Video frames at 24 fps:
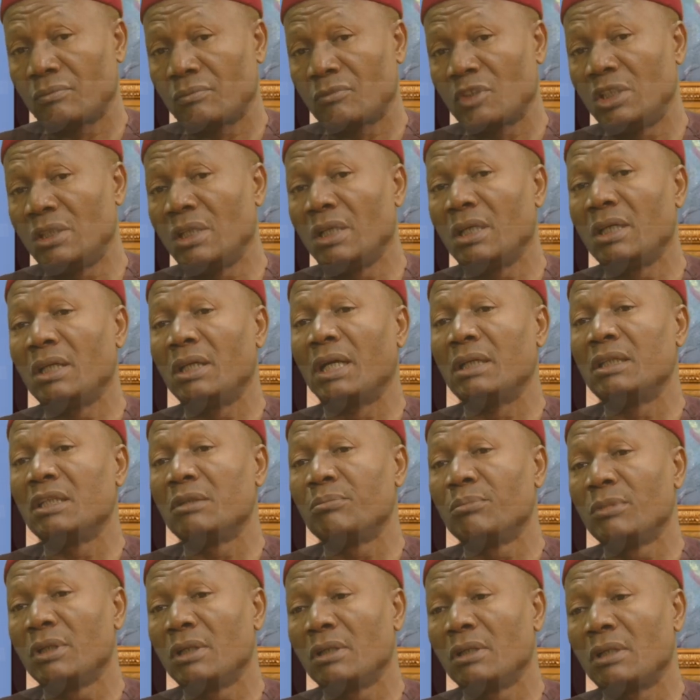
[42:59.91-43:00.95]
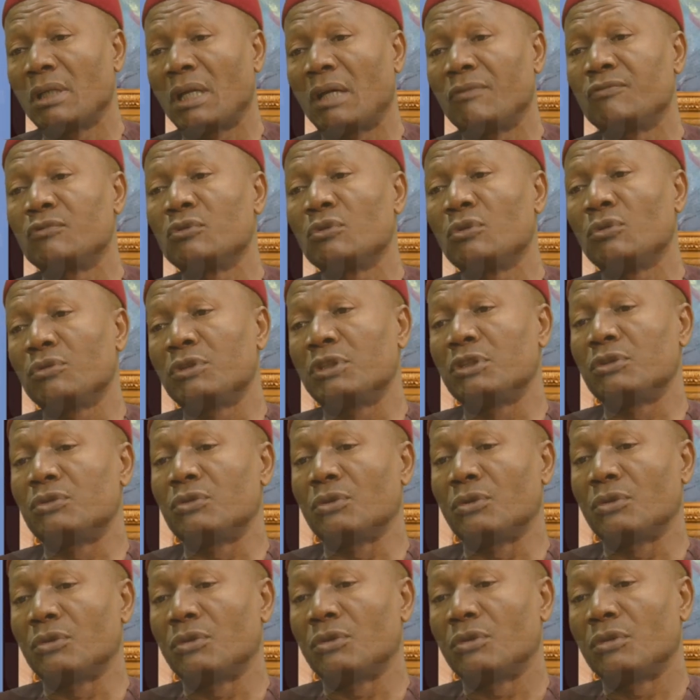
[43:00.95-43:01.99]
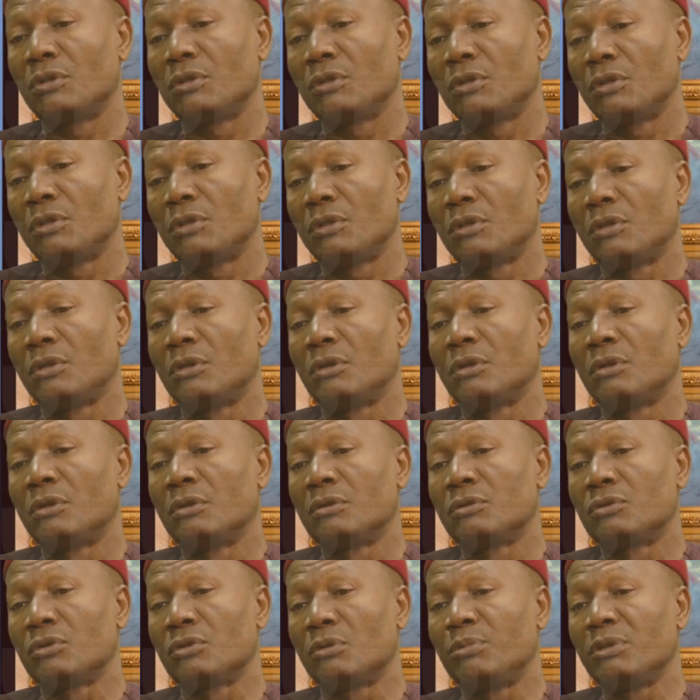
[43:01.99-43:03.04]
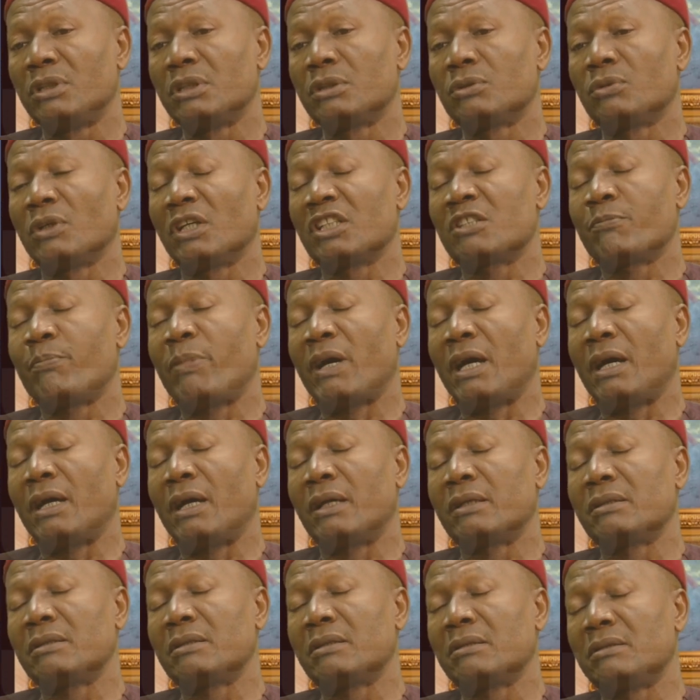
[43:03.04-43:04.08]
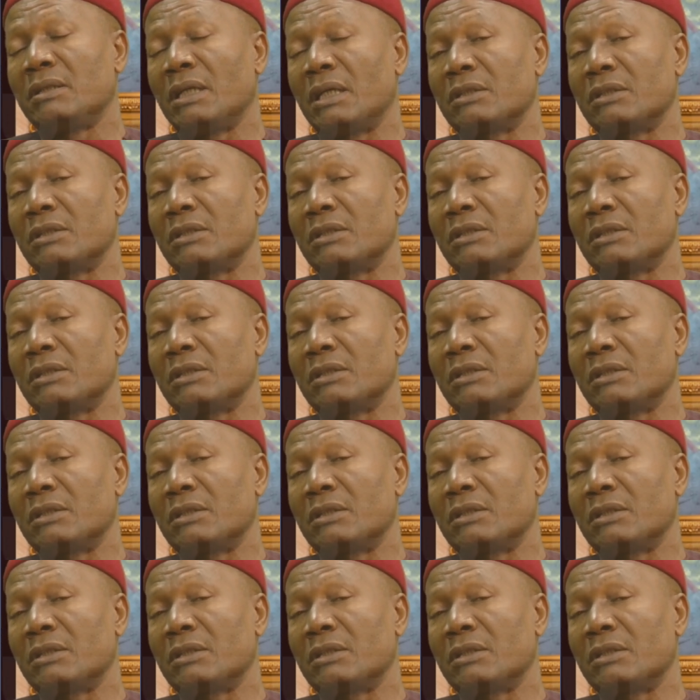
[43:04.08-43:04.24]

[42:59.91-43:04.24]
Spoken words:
area they may have to look into, to begin to expand their